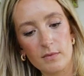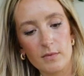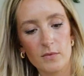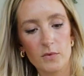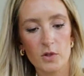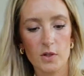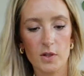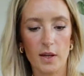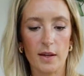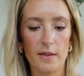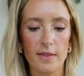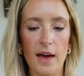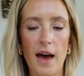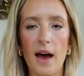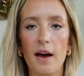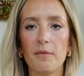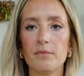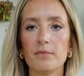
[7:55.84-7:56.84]
Just like
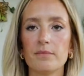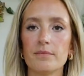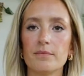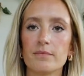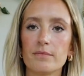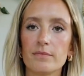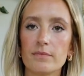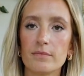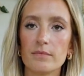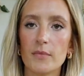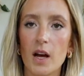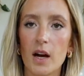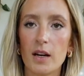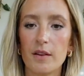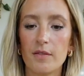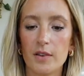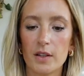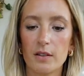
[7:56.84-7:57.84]
that.
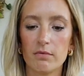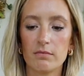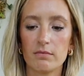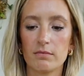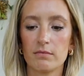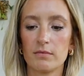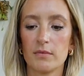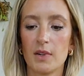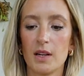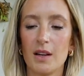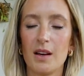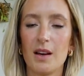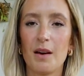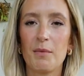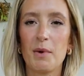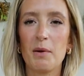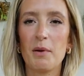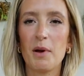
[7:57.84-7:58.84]
Not even, I
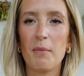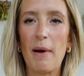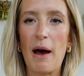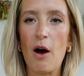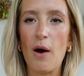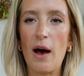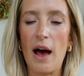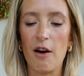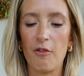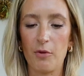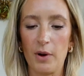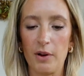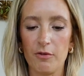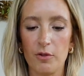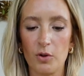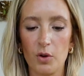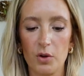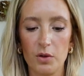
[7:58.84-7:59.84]
mean, about halfway
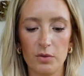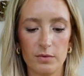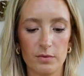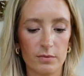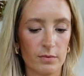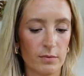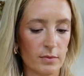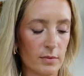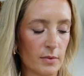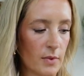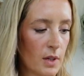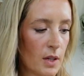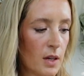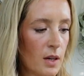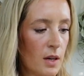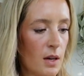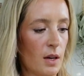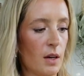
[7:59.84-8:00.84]
full.
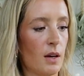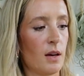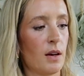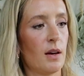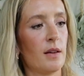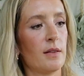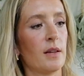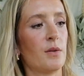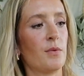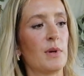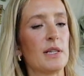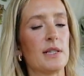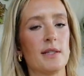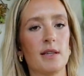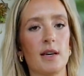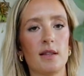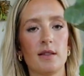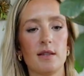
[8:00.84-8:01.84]
And then we
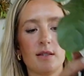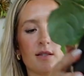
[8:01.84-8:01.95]
set